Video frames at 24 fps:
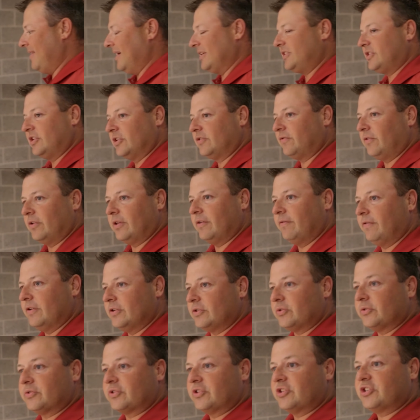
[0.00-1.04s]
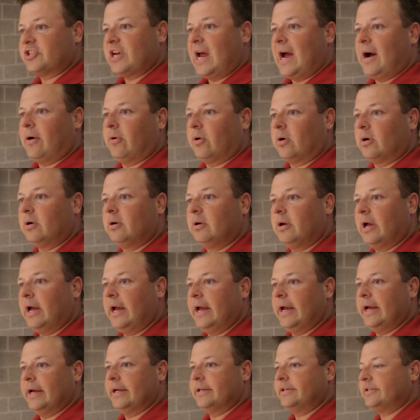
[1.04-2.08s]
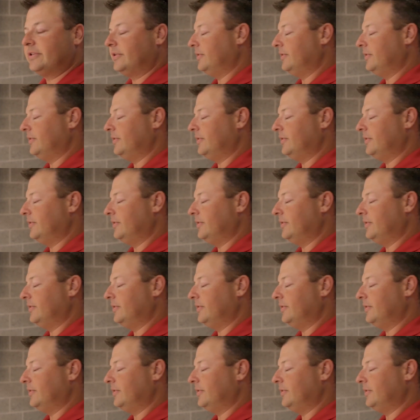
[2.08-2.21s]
that's just for the officials to shower and